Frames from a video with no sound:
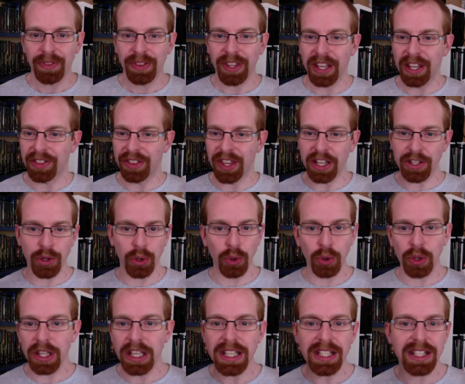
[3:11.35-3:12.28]
There's
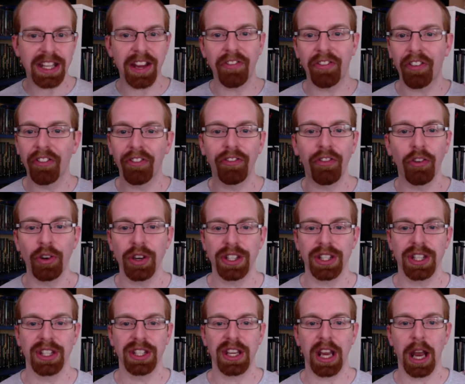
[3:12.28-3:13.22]
all these different
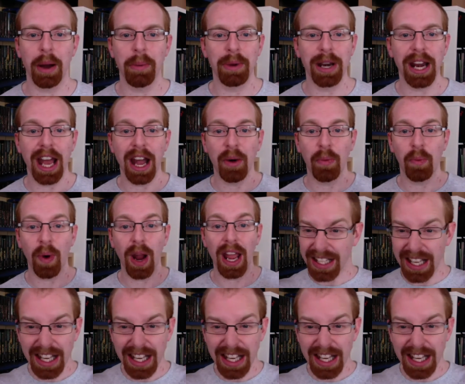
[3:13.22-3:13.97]
voices coming our way.